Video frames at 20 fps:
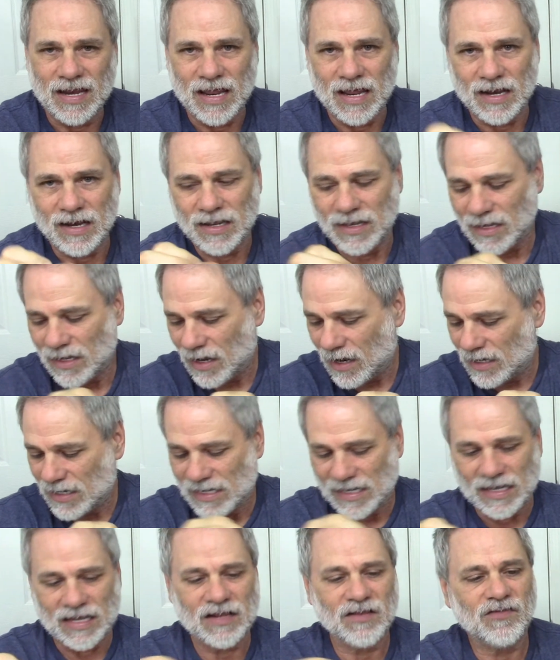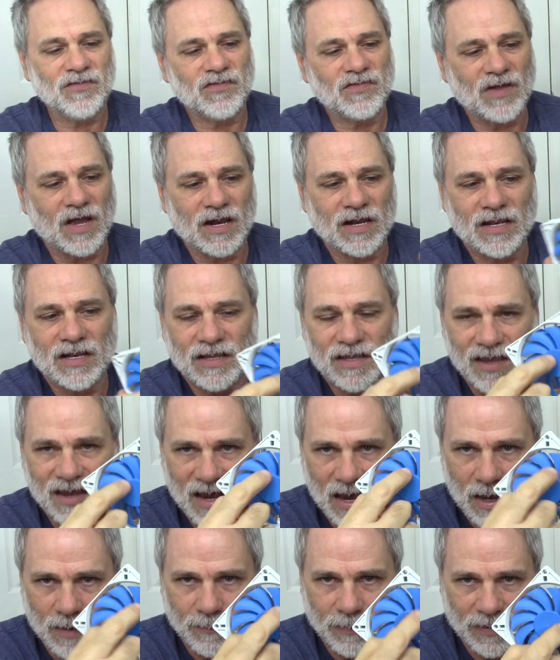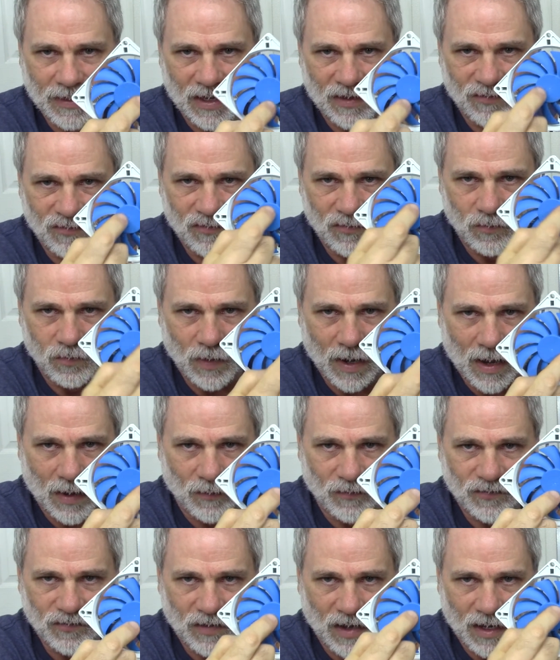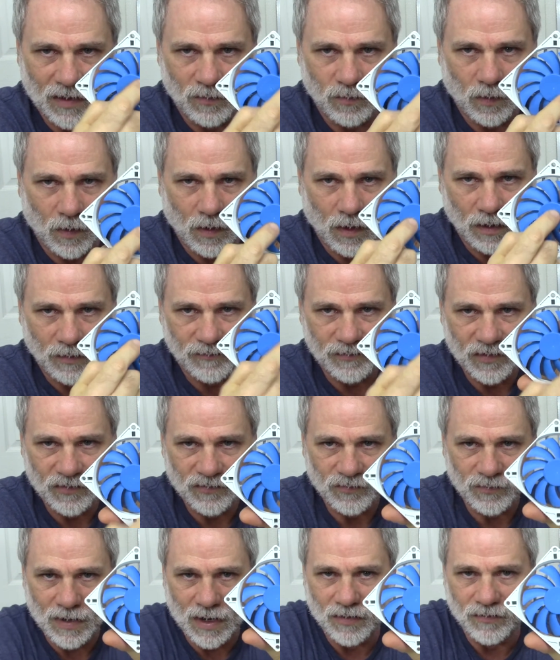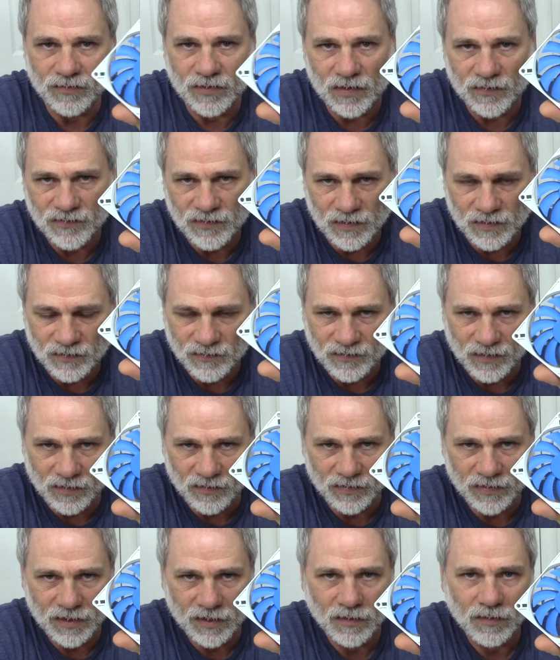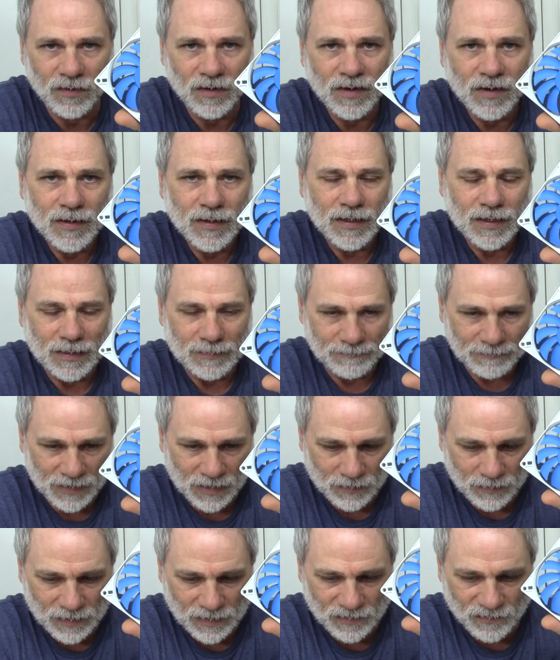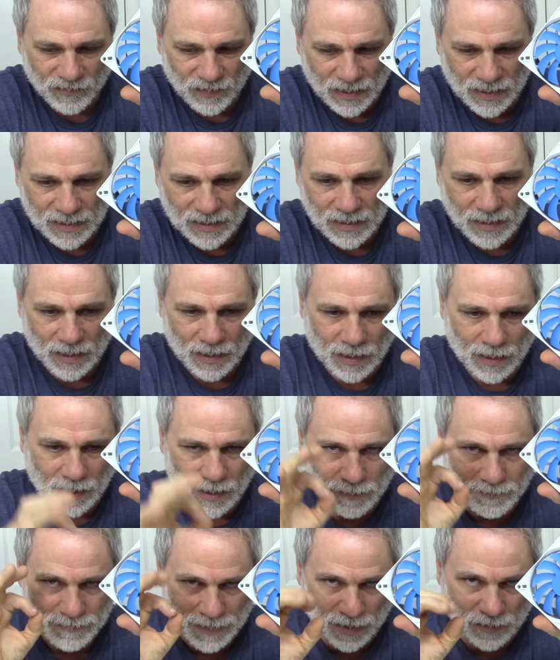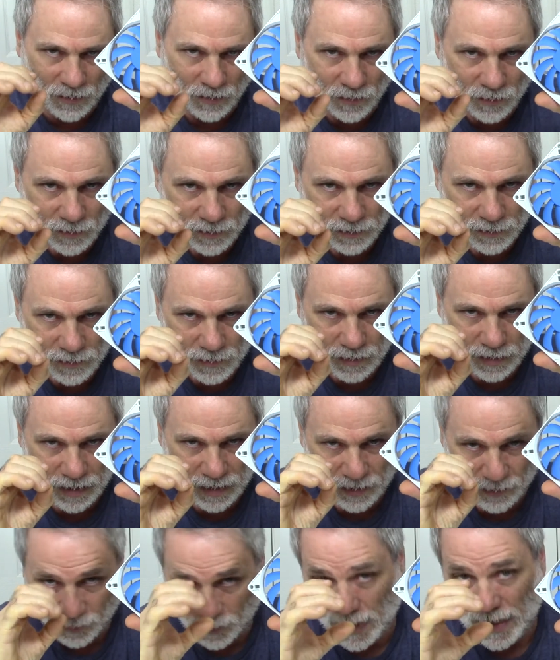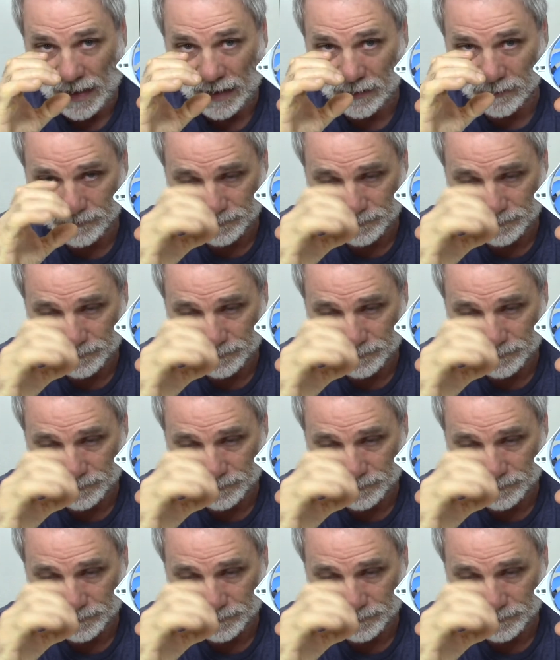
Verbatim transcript: then on the inside of the cap against the outside wall of this round disc in the center there there is a, uh, a metal uh, ring